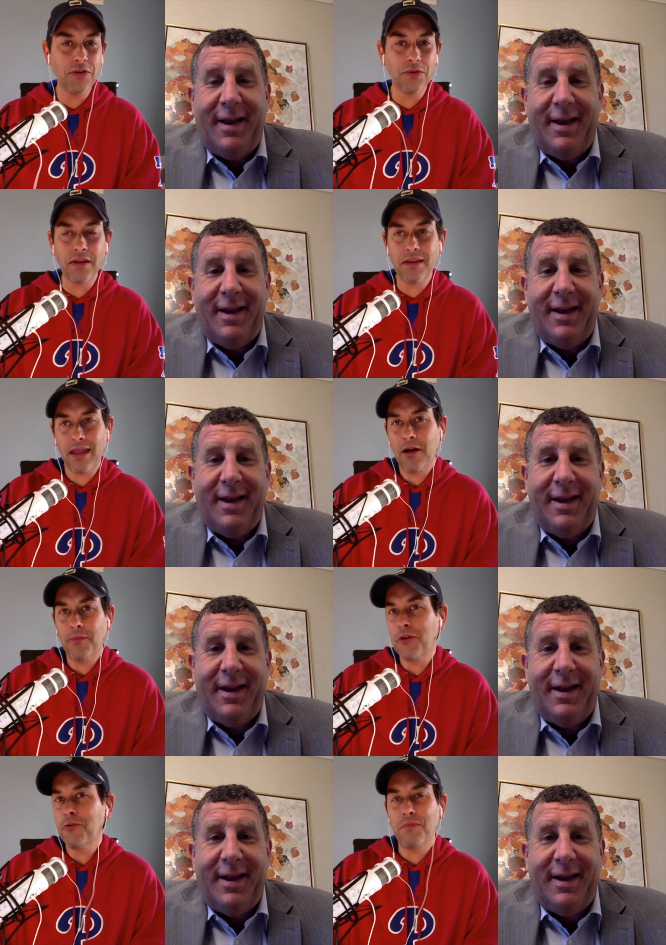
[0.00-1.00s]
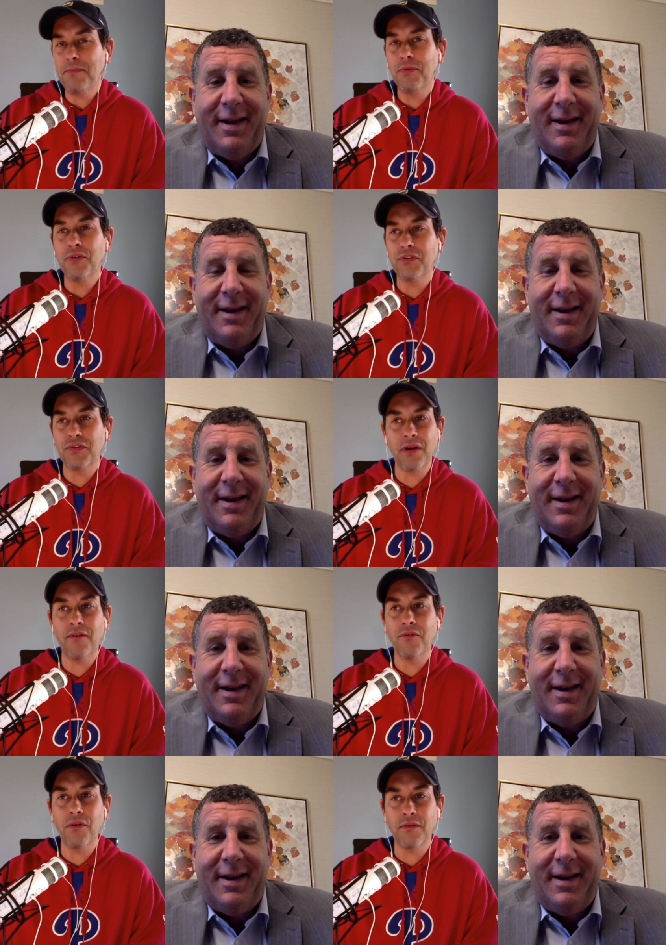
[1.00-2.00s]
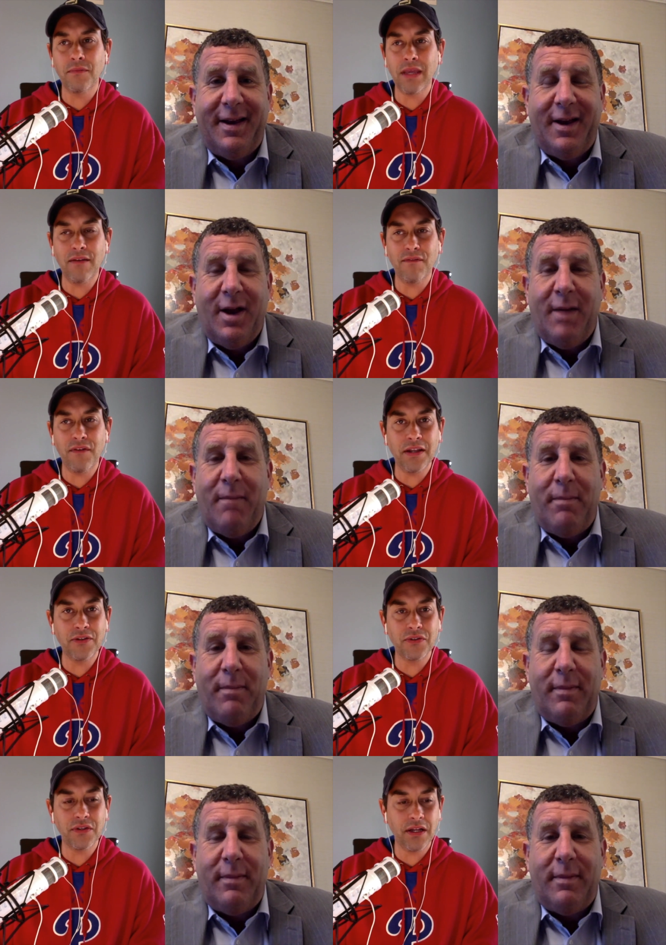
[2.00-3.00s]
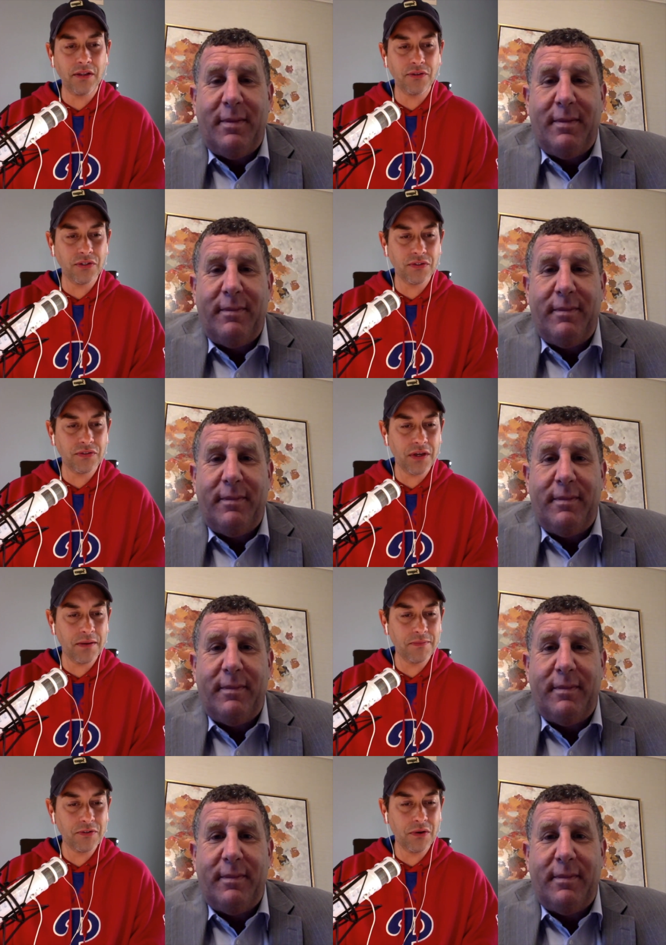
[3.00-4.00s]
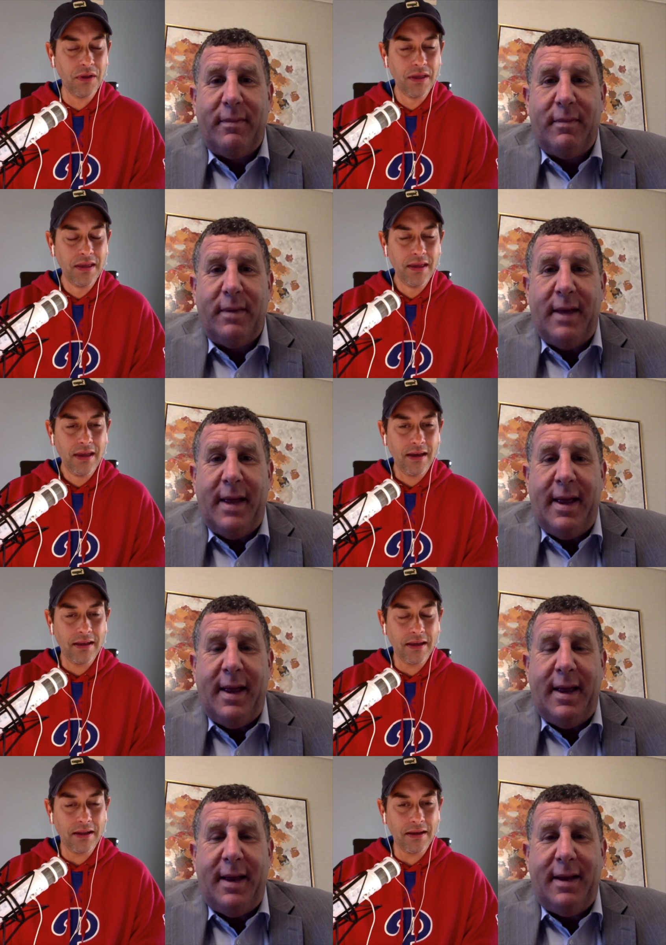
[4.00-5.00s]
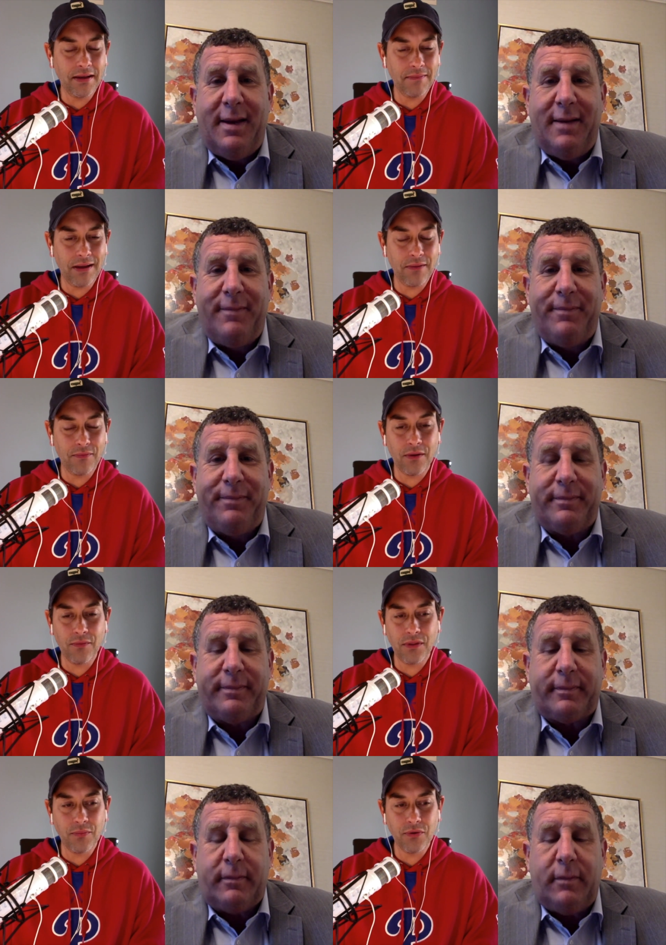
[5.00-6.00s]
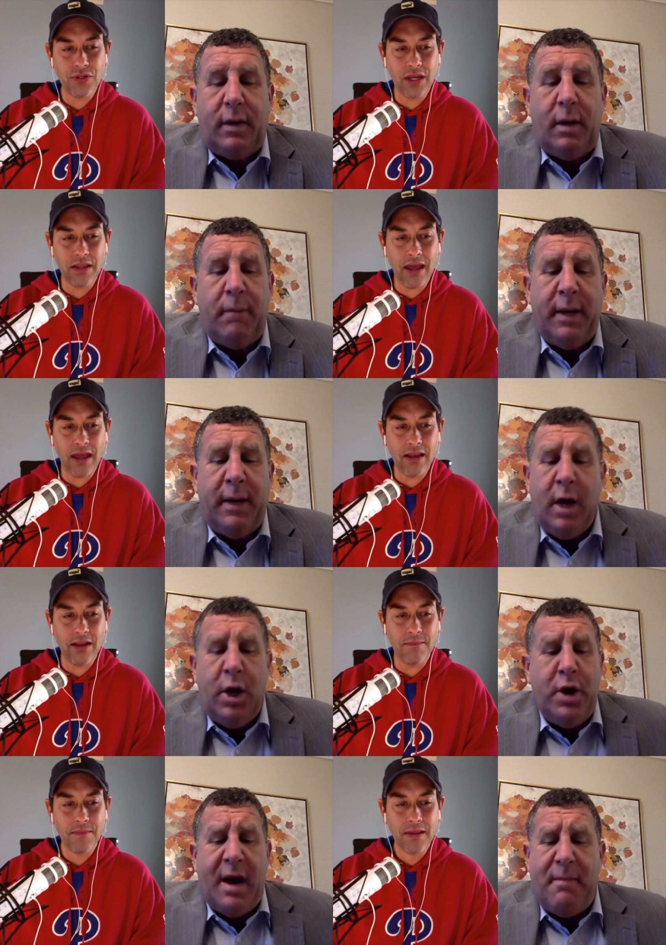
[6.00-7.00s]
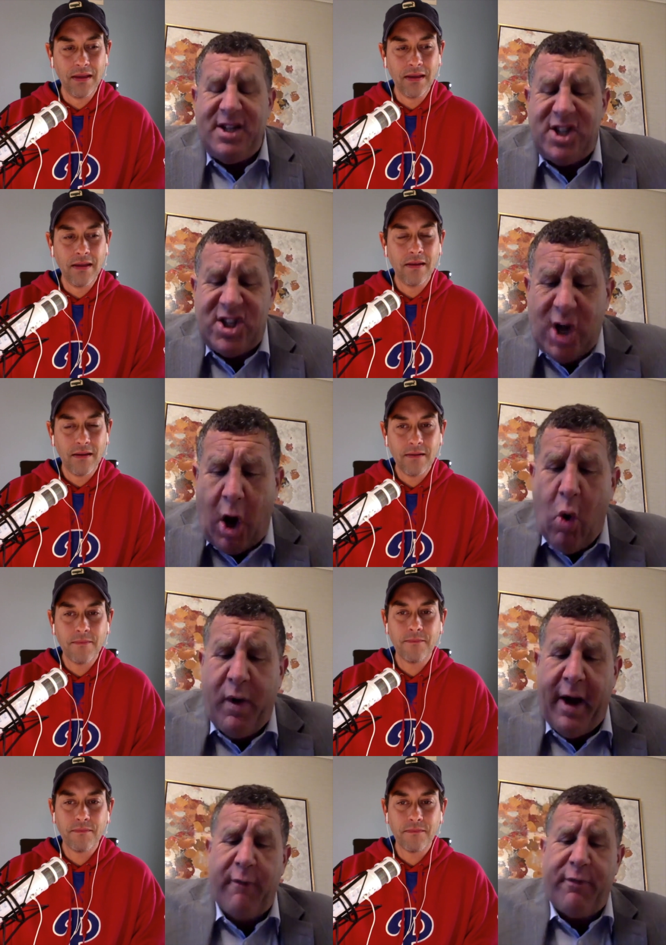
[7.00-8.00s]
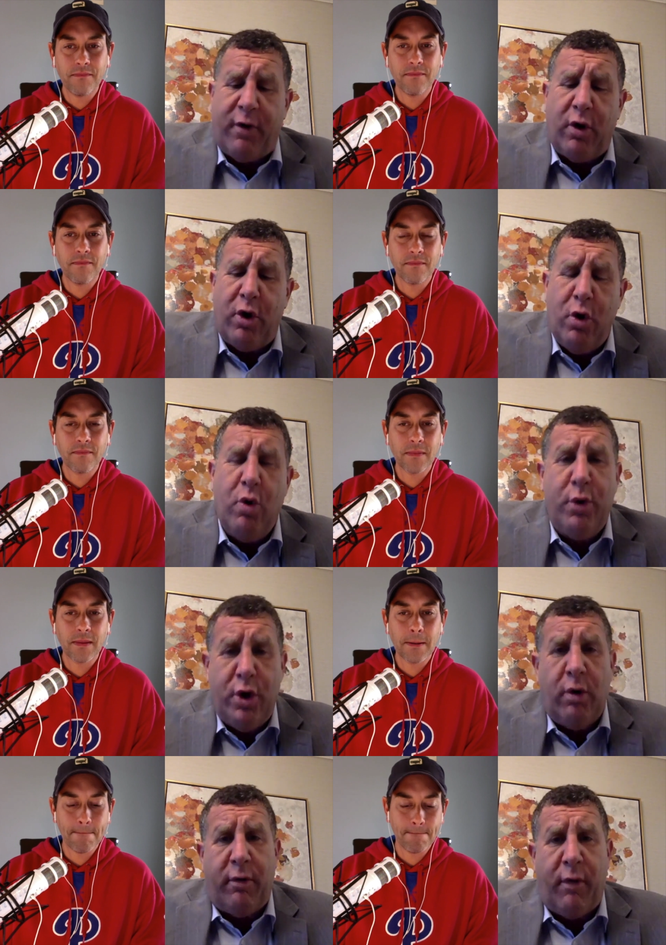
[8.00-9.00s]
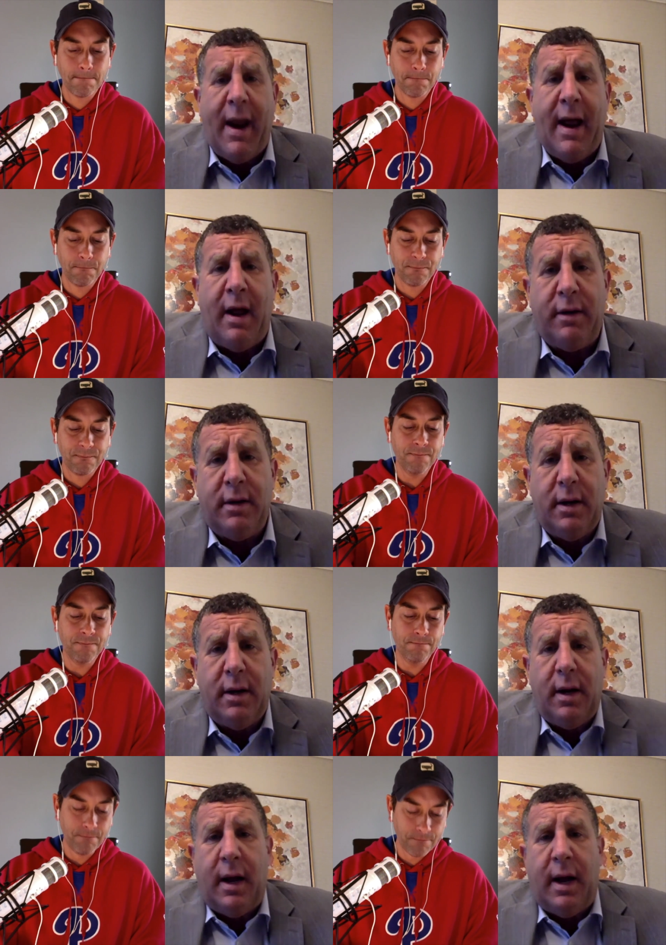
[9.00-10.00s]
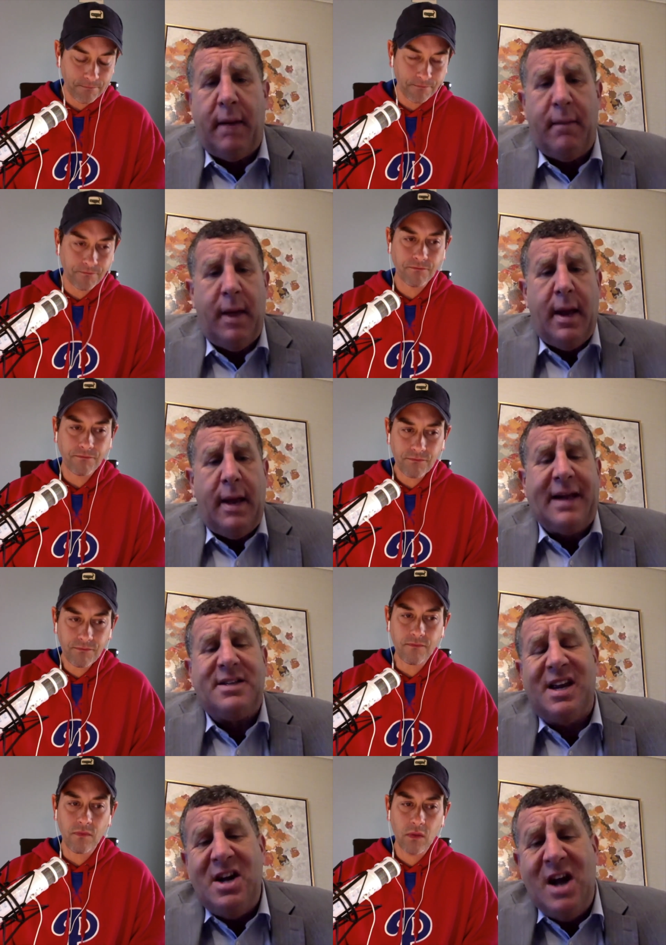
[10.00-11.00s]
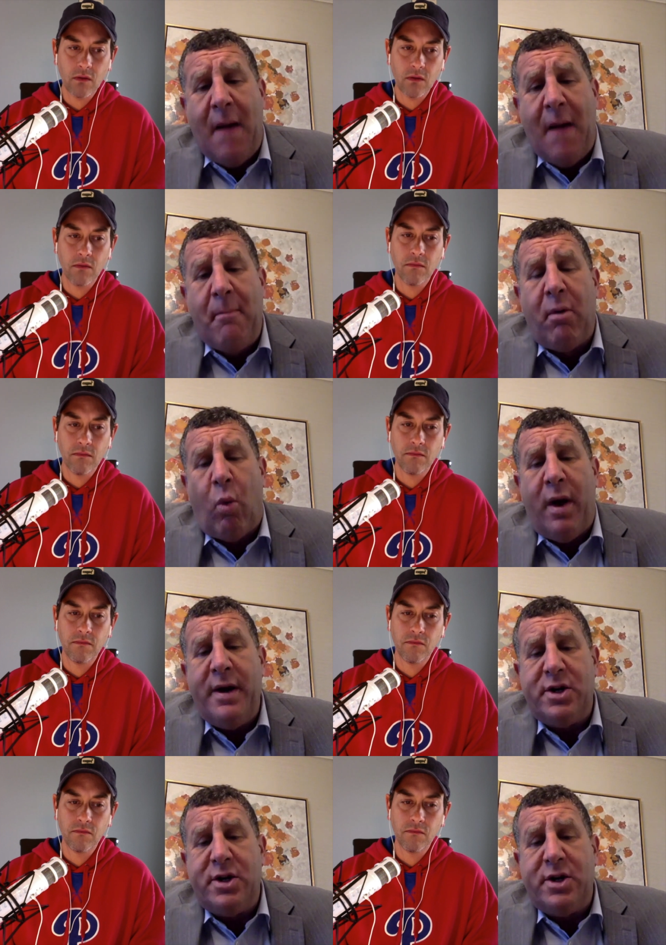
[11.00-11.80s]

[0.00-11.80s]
Speaker 1: do and, and helps other people discover and gain financial intelligence. Um, so, yeah, I, I, really
Speaker 2: appreciate that. Um, be so careful who you're around. Mm-hmm. Um, that's the number one